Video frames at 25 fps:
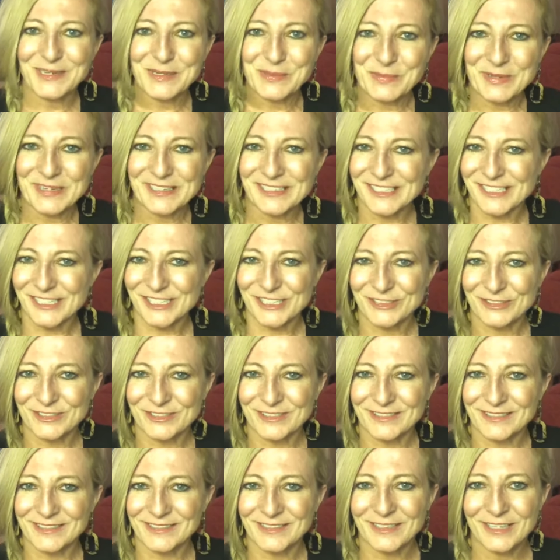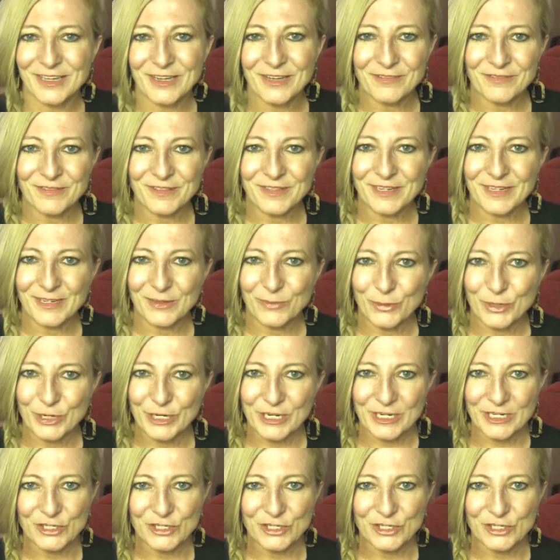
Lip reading: But did you love were you